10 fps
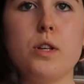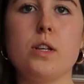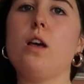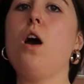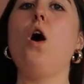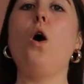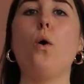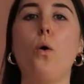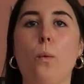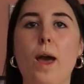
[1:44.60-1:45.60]
which is
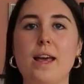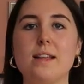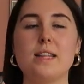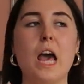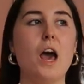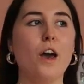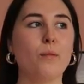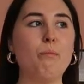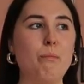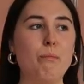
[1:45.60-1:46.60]
always
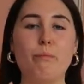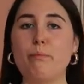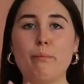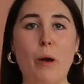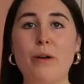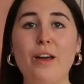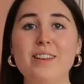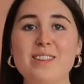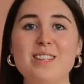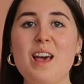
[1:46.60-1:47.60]
a
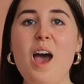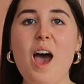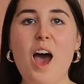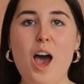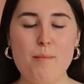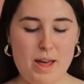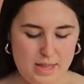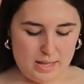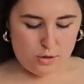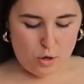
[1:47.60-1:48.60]
bonus um,
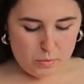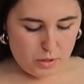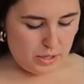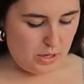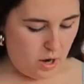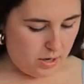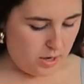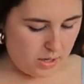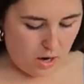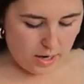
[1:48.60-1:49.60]
and this top was only
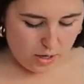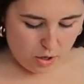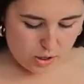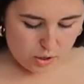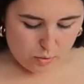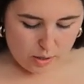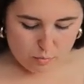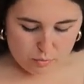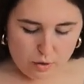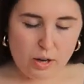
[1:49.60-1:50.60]
$9.99 and I just thought
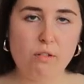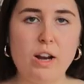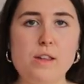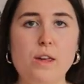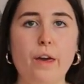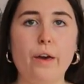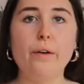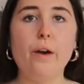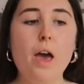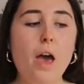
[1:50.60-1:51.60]
it was really, really
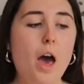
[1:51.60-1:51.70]
cute.